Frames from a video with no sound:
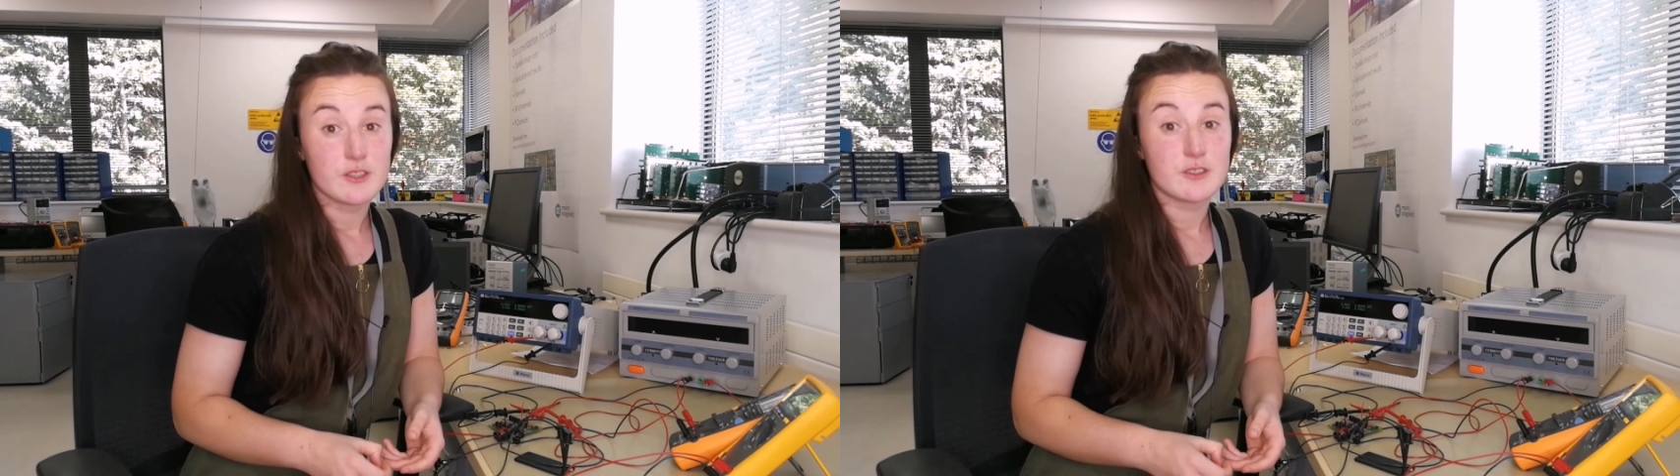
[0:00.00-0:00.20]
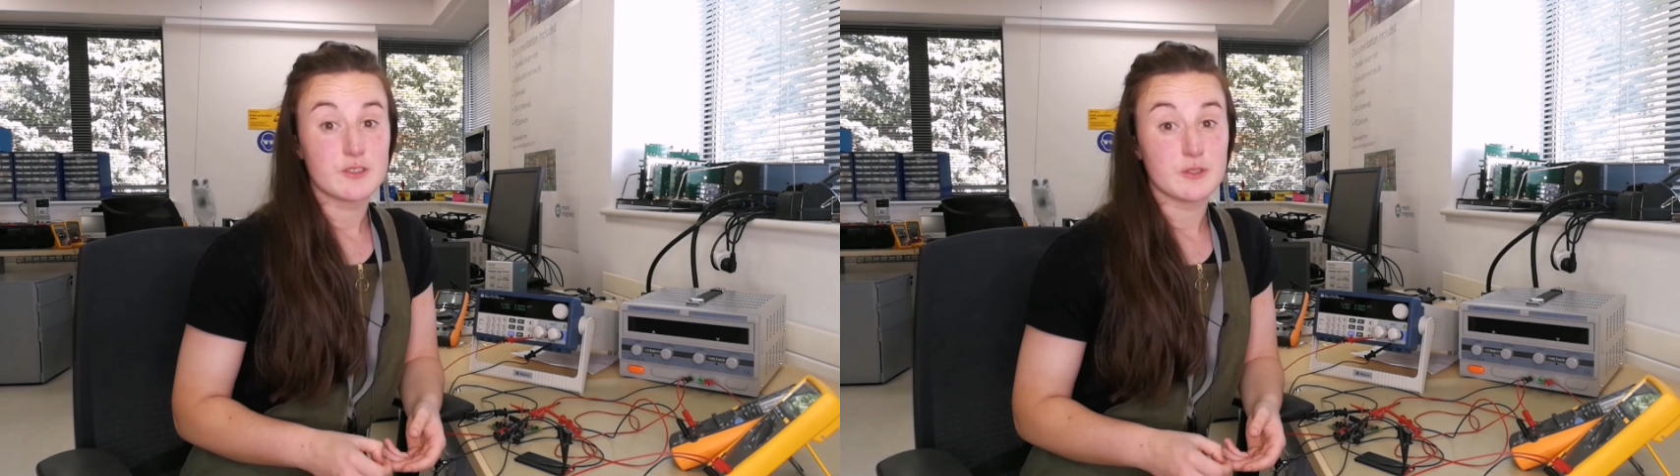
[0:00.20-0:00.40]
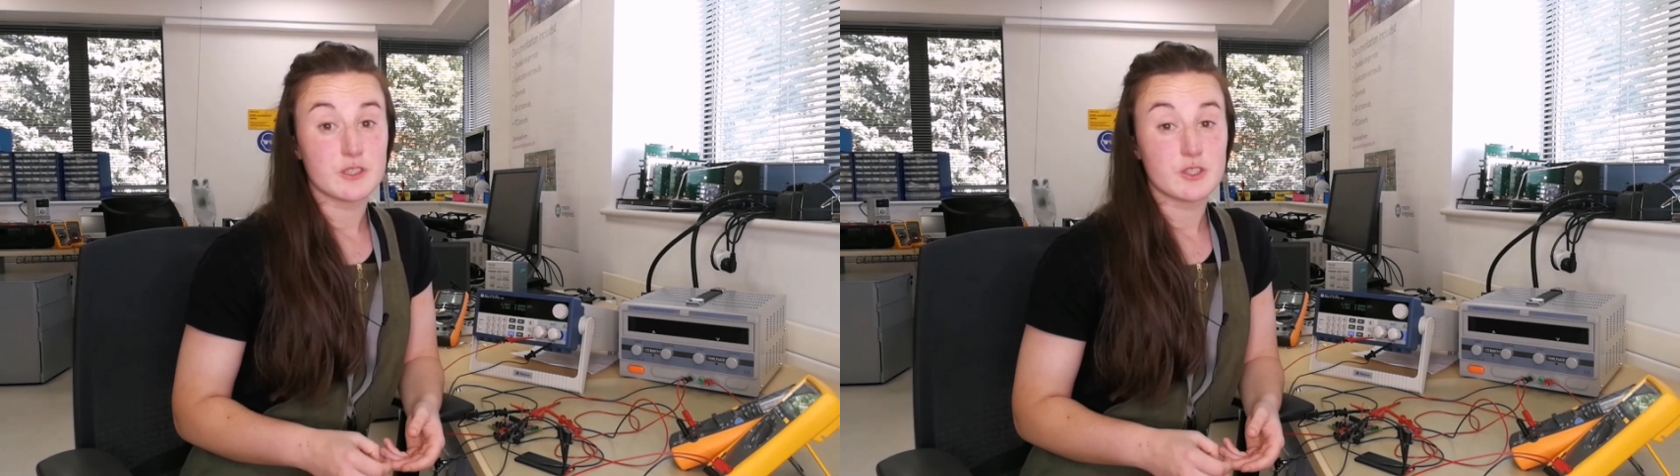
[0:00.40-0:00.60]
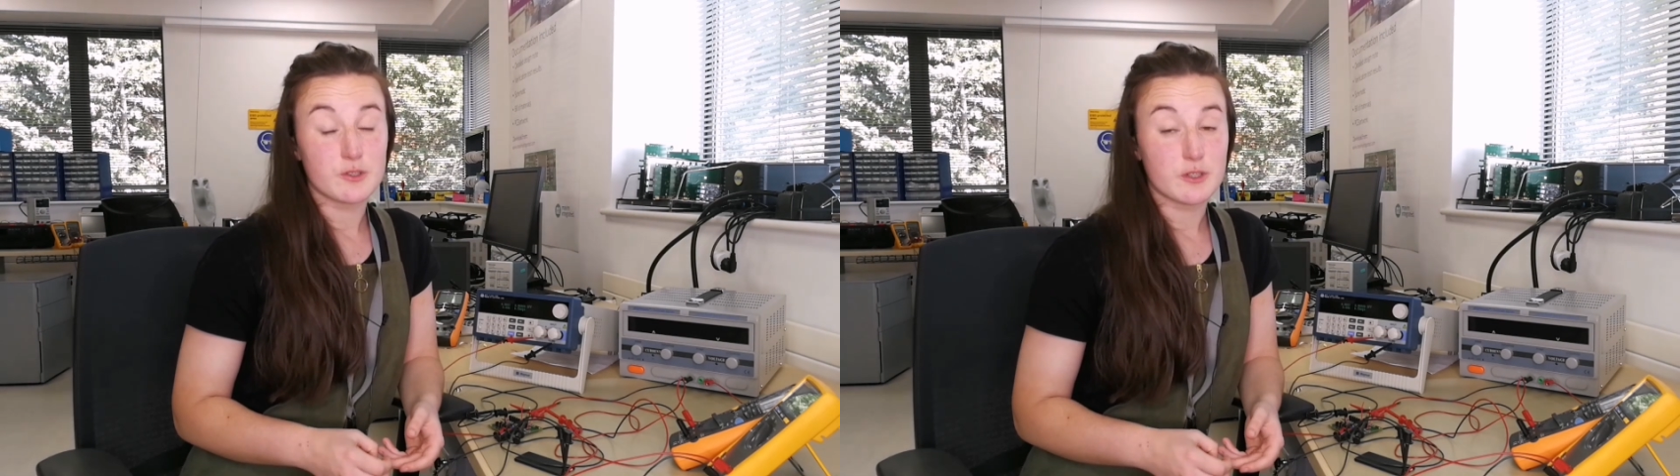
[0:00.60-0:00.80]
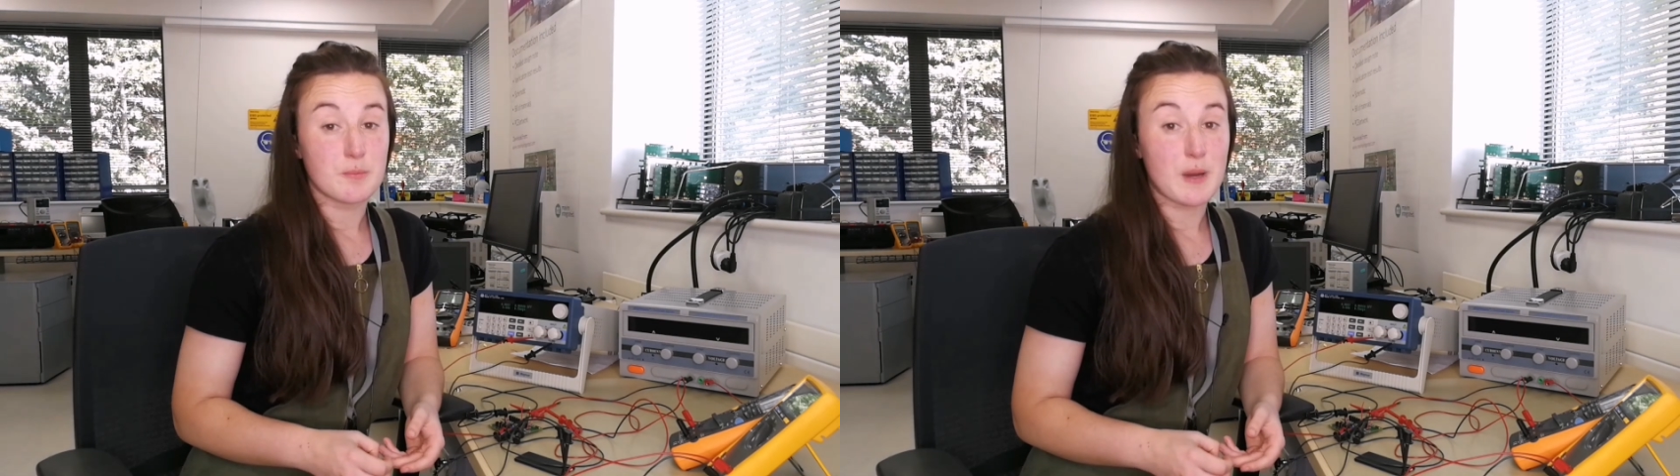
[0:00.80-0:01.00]
to
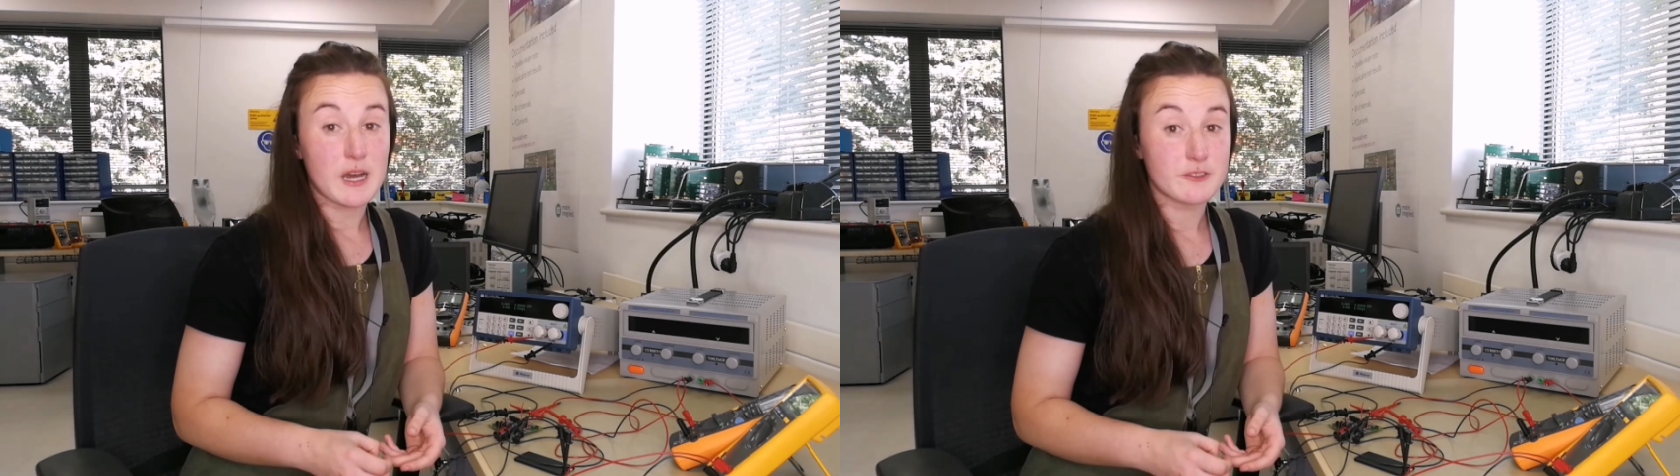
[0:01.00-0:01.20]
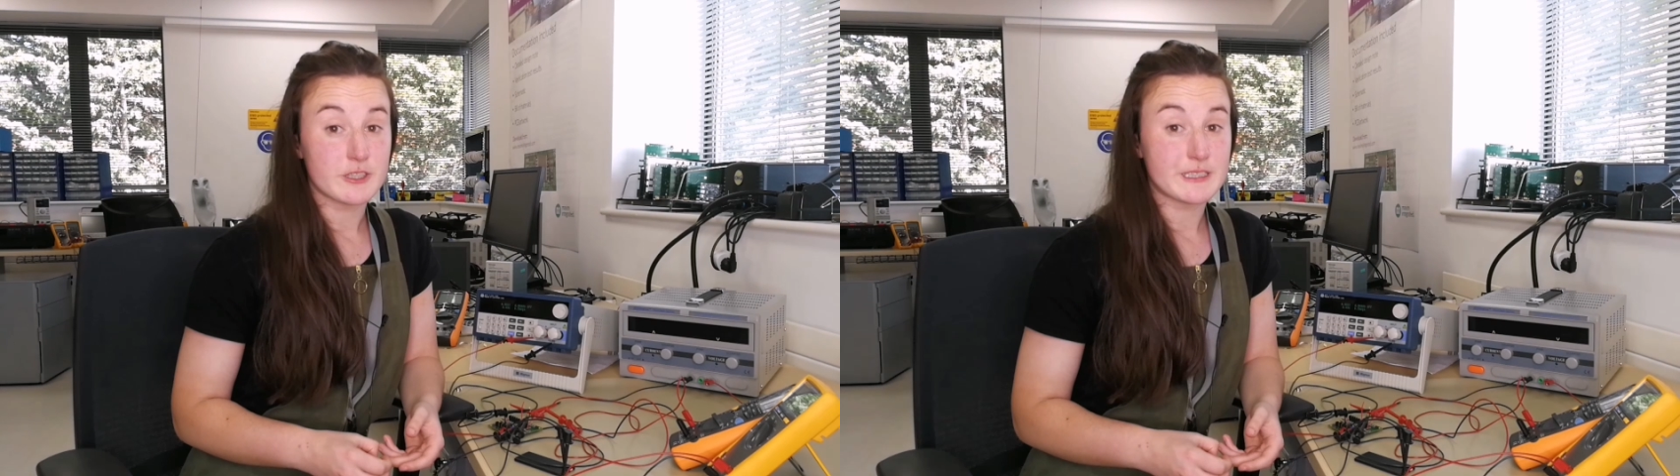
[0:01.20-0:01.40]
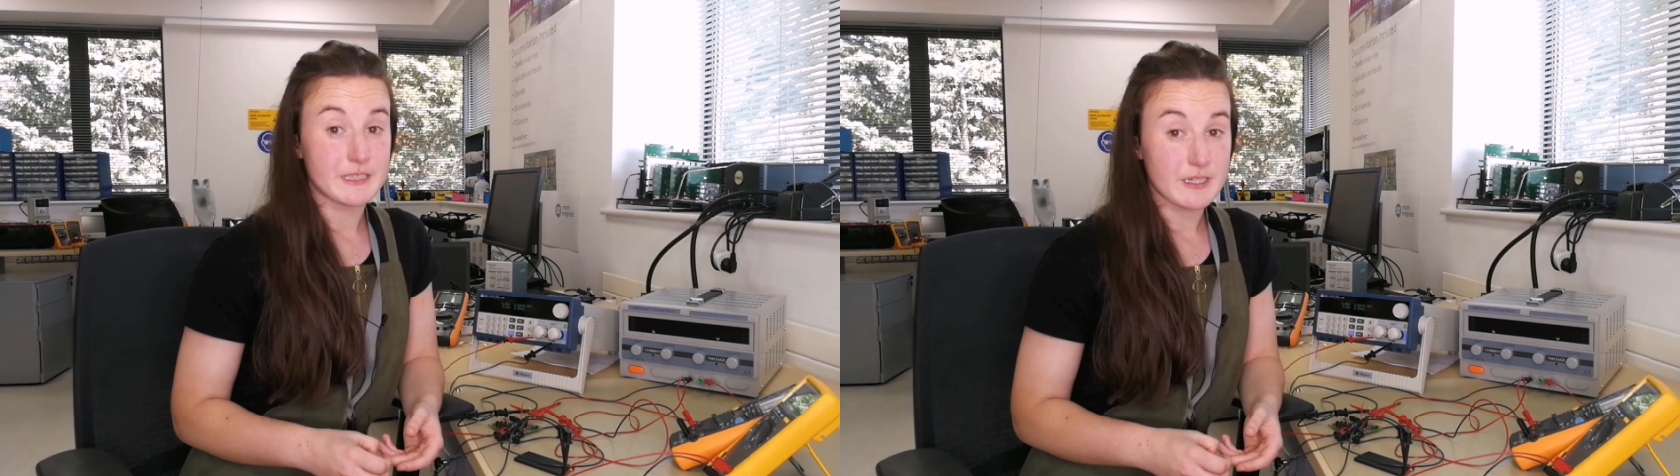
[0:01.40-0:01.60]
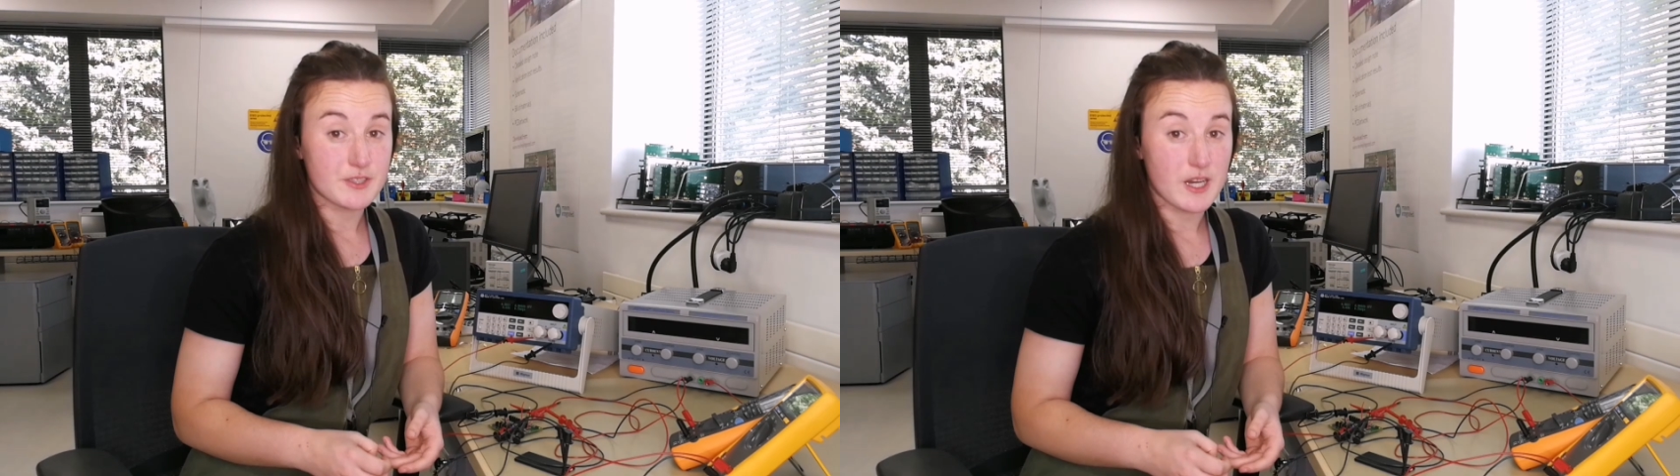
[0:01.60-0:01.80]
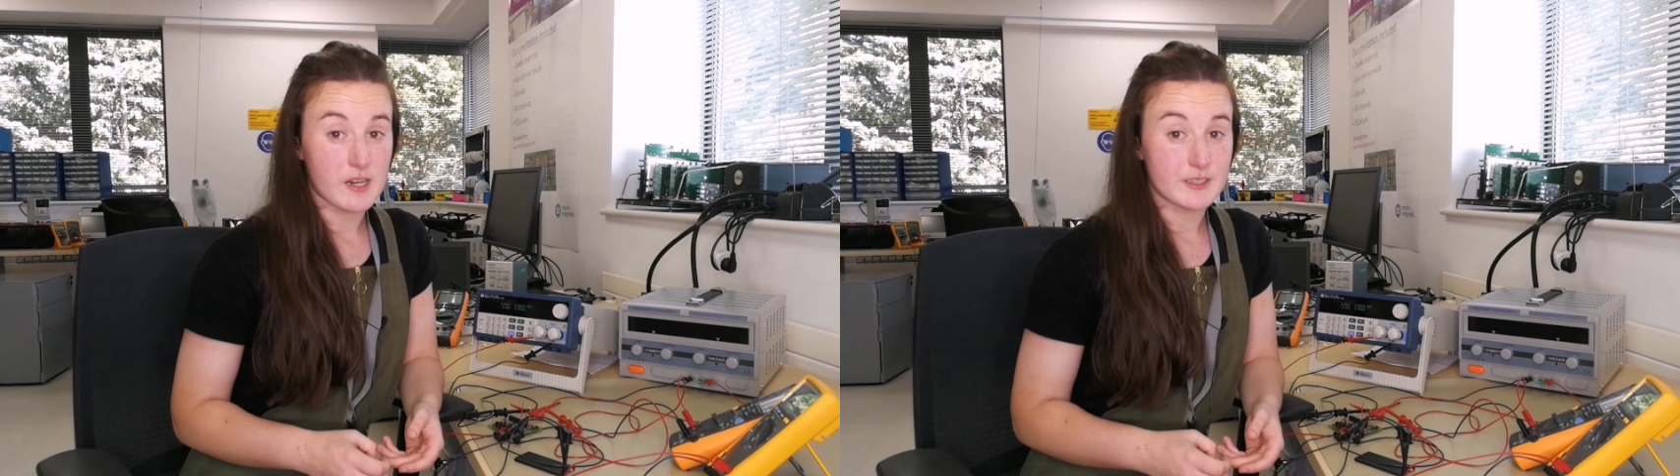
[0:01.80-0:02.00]
ensure battery safe
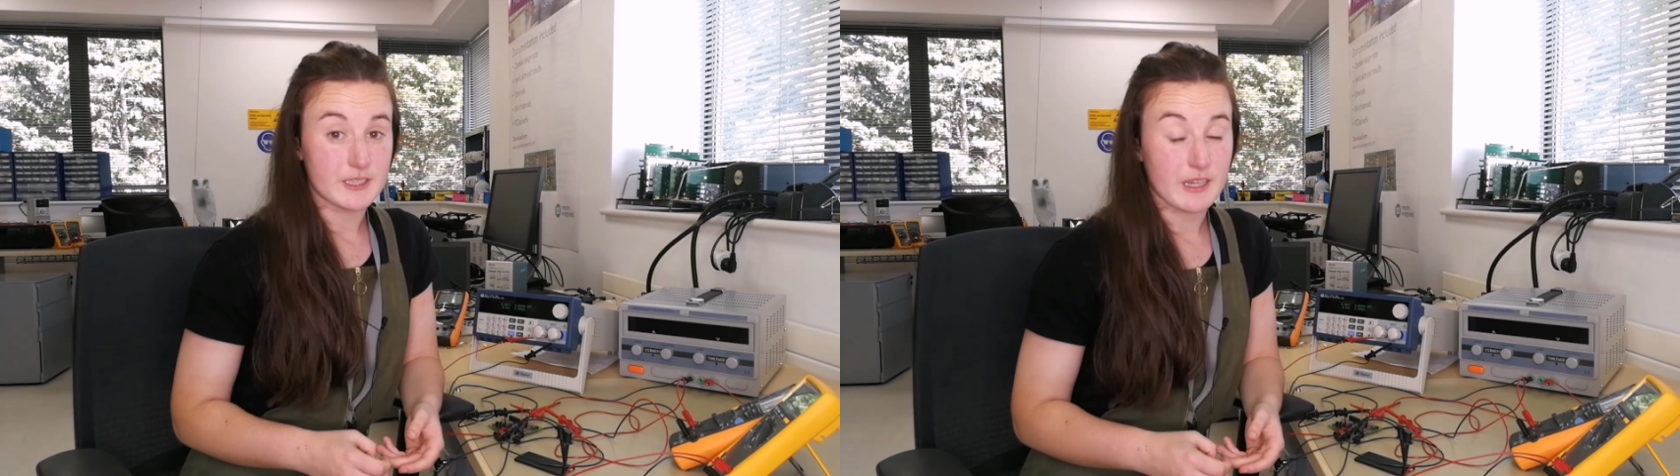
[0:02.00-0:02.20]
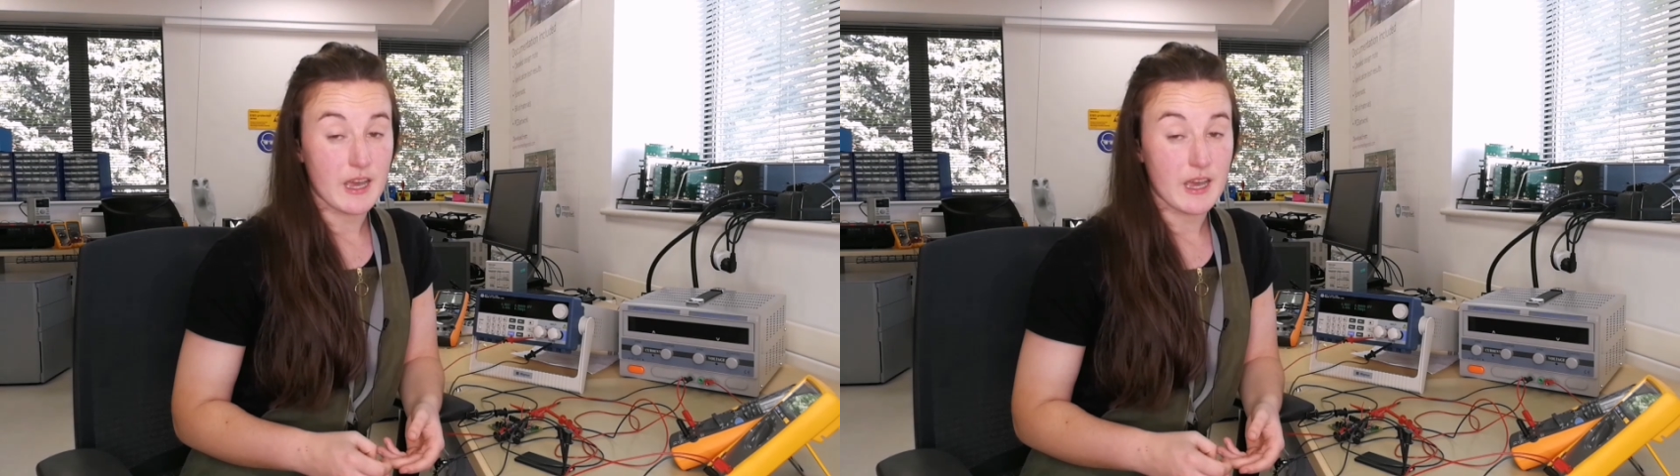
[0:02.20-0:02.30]
charging